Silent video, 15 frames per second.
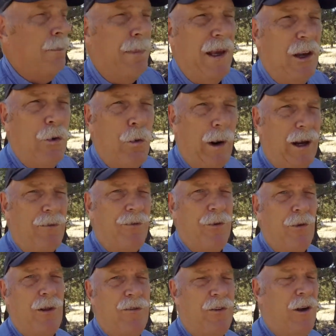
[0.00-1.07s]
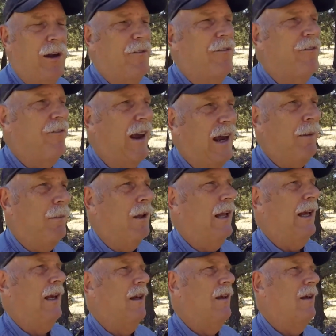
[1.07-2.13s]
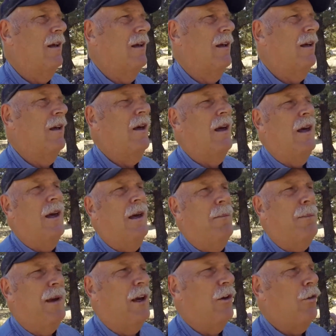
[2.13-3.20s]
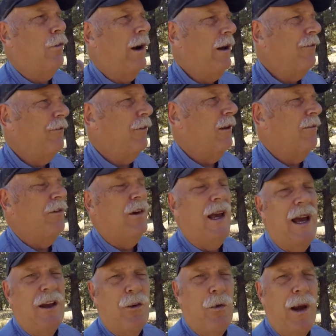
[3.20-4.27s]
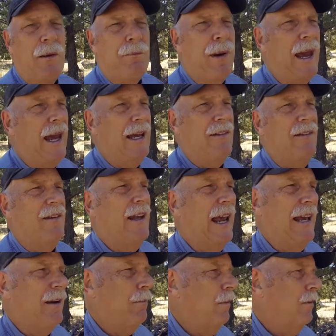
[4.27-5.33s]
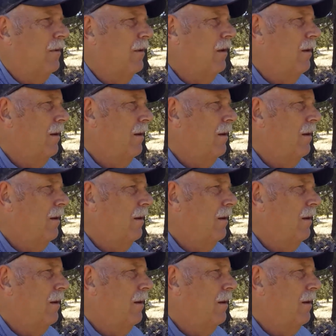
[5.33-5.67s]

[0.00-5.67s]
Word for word: Be grateful if you have family. Be grateful if you got great pets and animals.